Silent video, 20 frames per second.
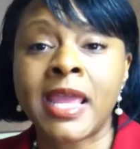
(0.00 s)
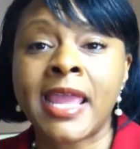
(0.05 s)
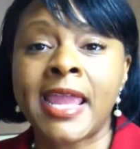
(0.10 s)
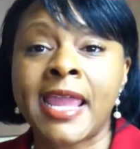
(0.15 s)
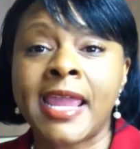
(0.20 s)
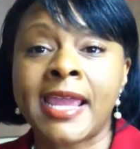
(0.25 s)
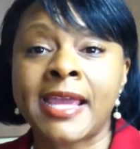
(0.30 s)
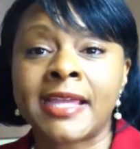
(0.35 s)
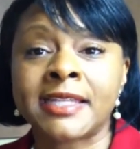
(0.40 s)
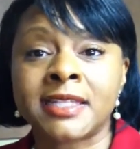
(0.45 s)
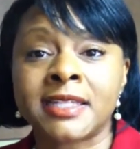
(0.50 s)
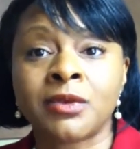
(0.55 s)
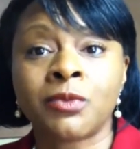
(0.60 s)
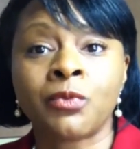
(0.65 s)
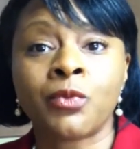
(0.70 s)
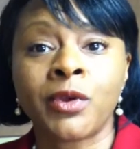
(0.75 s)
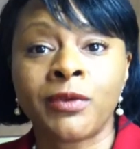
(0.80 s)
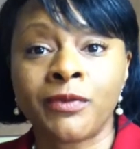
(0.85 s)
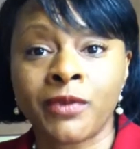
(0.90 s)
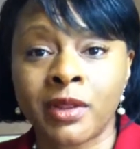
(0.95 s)
and
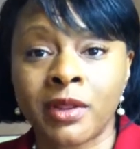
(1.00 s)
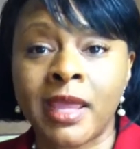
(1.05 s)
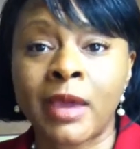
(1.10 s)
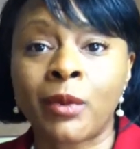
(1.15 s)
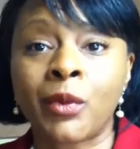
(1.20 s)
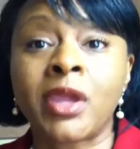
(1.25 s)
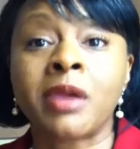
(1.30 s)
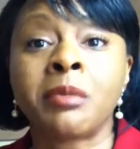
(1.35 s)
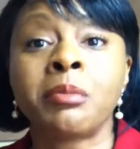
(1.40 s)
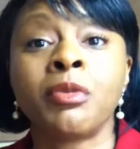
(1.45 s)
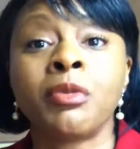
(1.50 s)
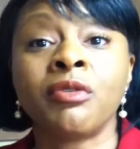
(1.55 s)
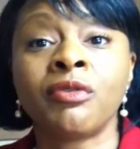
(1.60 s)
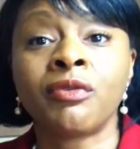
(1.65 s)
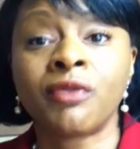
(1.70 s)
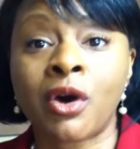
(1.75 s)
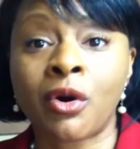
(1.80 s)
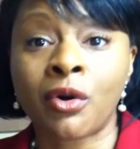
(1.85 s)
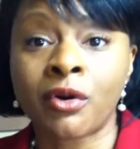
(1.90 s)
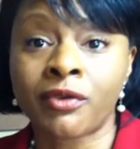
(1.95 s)
we feel like we can move
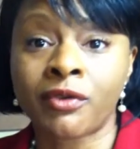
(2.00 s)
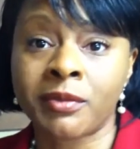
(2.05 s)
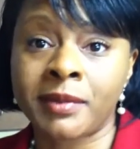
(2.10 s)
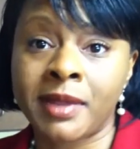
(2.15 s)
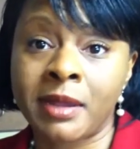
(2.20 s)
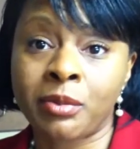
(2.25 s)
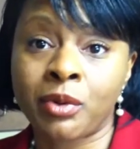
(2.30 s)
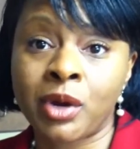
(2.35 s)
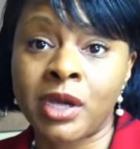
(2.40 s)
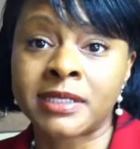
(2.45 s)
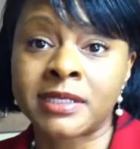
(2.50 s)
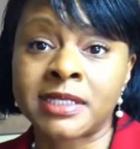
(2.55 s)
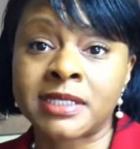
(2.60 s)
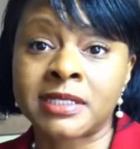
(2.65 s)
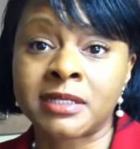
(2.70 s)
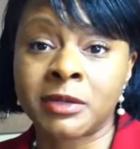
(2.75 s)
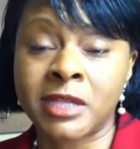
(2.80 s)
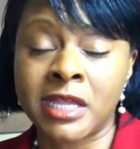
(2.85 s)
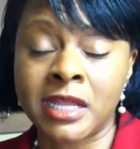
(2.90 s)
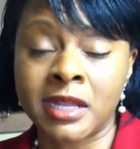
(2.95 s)
forward from that process
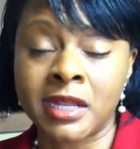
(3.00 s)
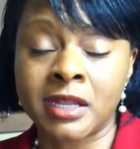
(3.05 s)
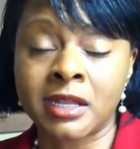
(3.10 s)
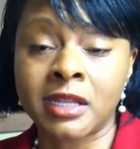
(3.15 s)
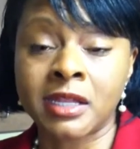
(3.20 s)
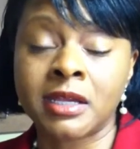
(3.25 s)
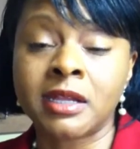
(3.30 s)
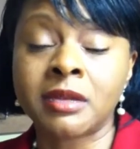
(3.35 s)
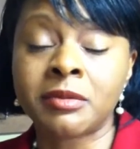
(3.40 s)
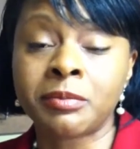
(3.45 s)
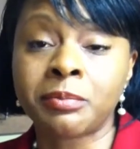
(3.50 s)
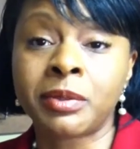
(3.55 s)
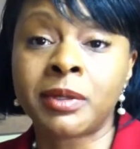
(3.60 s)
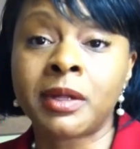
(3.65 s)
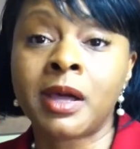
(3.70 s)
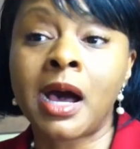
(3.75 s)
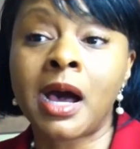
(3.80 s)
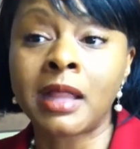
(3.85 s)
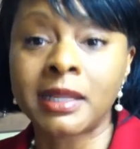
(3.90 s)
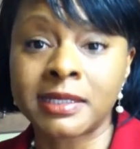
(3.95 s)
so we get a good
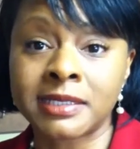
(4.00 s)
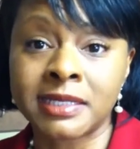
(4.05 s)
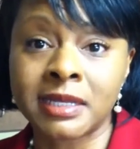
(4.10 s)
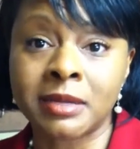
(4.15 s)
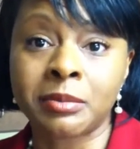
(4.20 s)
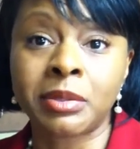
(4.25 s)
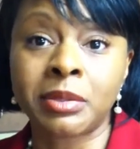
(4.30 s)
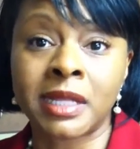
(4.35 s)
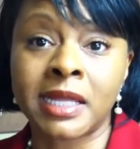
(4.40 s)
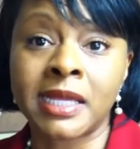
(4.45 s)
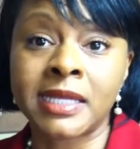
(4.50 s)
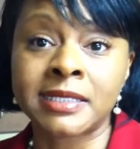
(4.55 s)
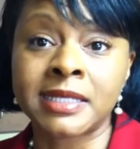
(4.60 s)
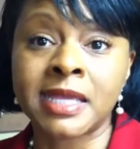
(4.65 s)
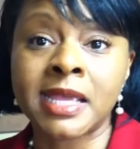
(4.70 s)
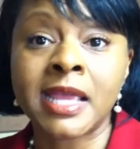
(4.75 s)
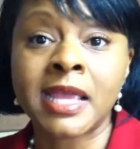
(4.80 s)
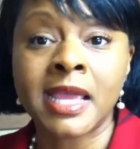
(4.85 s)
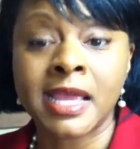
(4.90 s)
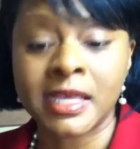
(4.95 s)
policy in place,
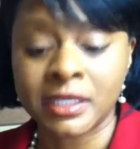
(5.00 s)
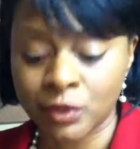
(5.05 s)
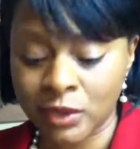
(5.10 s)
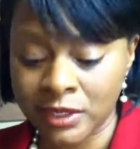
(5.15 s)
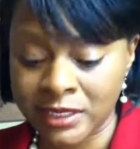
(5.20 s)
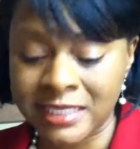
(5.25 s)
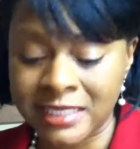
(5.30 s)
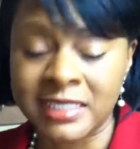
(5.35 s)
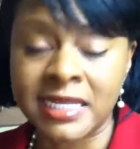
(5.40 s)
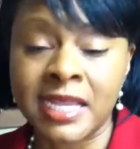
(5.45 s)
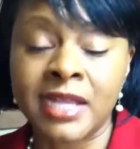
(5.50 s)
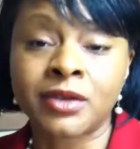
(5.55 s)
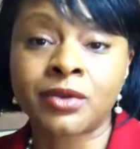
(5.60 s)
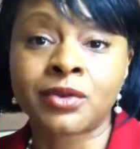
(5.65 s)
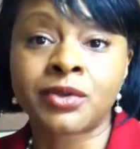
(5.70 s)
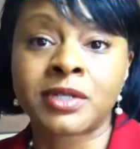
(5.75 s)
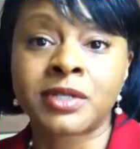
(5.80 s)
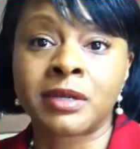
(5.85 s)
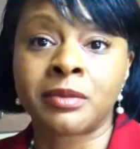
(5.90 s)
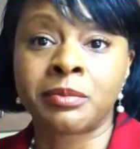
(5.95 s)
as well as
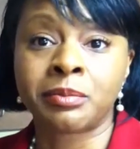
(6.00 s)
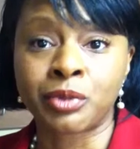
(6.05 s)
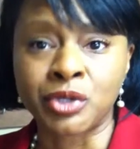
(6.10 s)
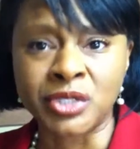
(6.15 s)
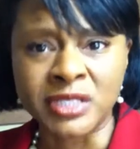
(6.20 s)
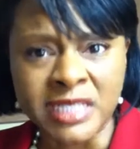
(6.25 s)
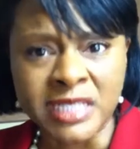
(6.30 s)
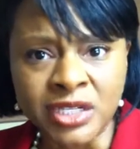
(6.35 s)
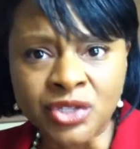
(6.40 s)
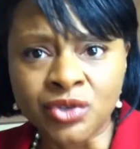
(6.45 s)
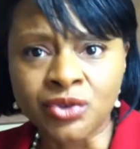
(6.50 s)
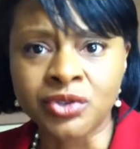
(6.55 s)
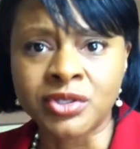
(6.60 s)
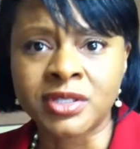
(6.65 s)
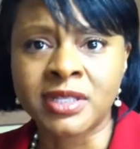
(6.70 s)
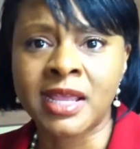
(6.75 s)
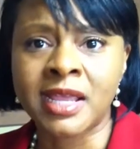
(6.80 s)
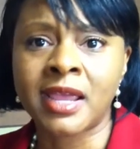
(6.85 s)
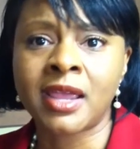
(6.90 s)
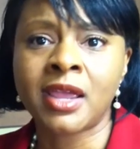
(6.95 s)
standards and procedures
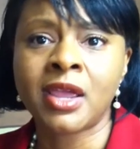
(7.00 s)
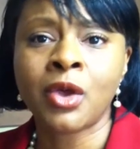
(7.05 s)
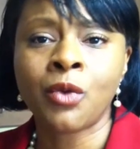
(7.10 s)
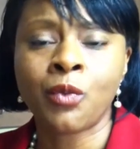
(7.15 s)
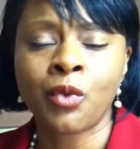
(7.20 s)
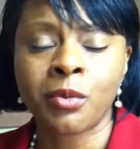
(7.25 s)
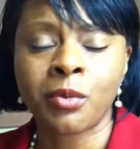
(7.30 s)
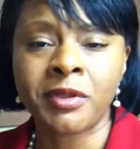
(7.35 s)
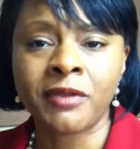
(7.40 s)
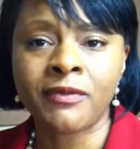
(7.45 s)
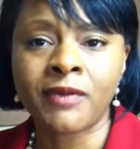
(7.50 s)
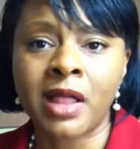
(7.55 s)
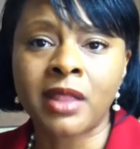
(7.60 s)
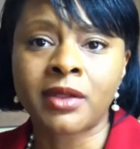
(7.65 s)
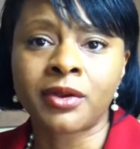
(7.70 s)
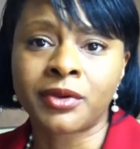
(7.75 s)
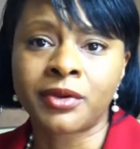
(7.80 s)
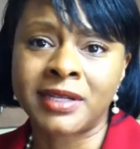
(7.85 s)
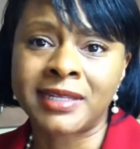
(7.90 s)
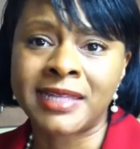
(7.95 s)
that will be followed
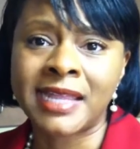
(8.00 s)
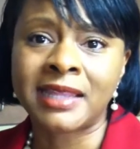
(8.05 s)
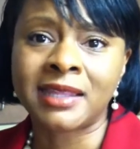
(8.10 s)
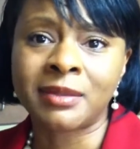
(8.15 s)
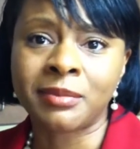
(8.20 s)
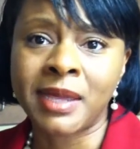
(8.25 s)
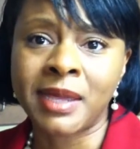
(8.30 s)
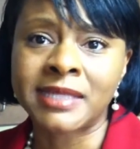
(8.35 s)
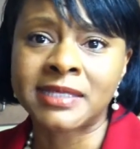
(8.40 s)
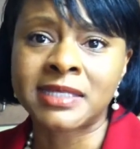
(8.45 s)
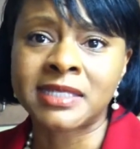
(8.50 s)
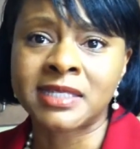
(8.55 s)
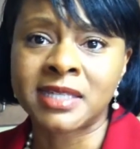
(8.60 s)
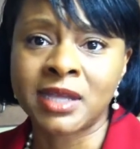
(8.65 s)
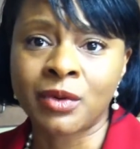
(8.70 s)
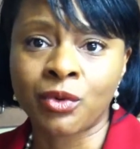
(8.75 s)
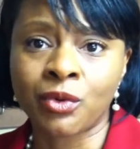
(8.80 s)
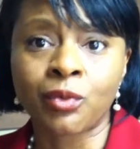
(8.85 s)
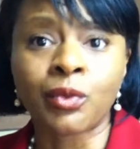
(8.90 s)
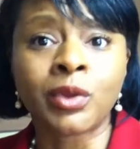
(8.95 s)
on a daily basis
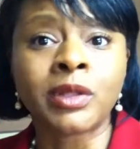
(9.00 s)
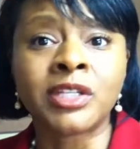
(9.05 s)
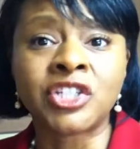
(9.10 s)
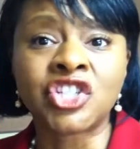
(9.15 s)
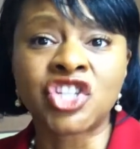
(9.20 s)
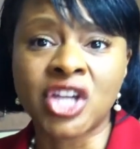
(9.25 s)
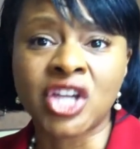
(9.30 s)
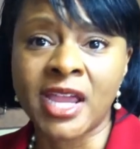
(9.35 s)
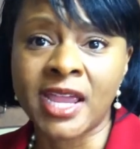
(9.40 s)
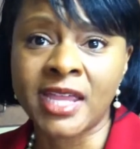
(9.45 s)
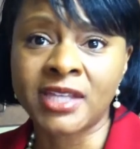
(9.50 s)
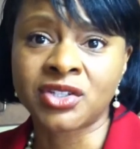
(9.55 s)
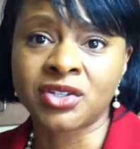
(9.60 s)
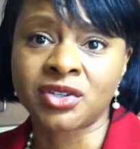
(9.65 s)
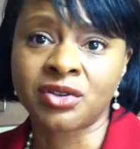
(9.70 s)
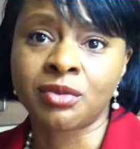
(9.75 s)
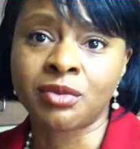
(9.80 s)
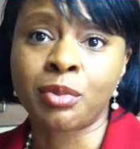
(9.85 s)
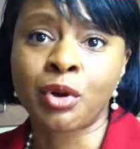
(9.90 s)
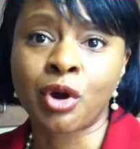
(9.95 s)
that will really change the
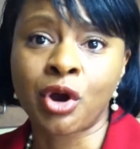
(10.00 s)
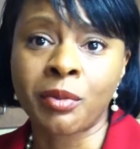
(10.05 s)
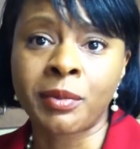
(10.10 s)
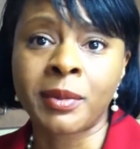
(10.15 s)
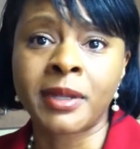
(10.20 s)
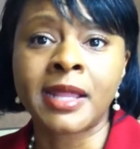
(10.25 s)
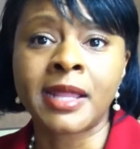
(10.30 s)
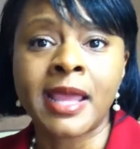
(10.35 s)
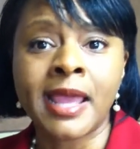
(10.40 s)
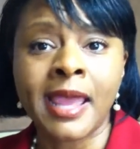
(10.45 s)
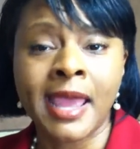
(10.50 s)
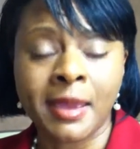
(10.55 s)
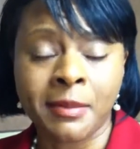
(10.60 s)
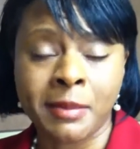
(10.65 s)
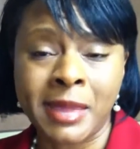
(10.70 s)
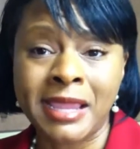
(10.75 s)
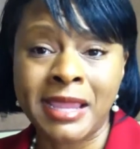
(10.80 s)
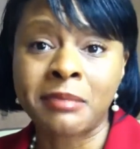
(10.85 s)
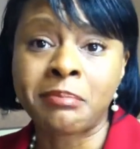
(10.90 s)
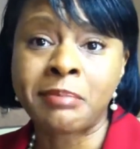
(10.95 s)
department and
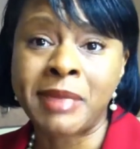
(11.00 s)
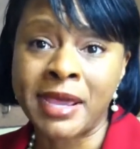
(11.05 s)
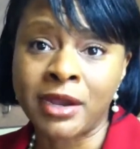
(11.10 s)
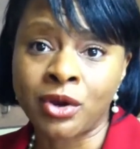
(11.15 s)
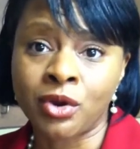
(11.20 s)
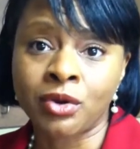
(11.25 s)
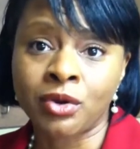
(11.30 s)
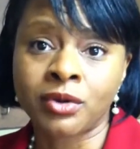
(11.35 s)
make it better.